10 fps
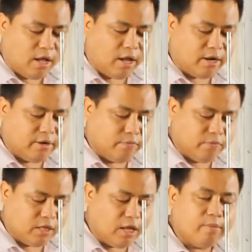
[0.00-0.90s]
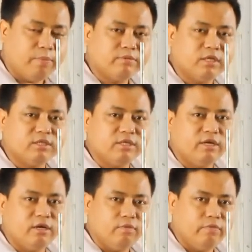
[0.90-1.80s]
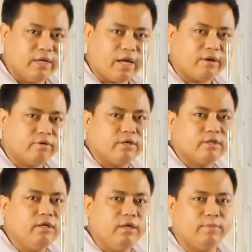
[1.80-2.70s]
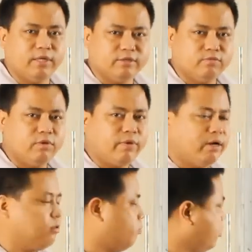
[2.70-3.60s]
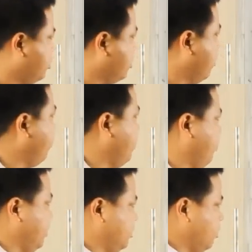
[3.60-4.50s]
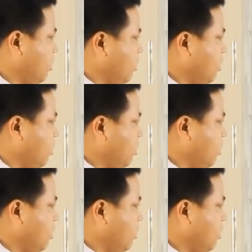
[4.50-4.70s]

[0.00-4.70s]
and with the help of this needle we will calculate the image, we will find out the position of the image.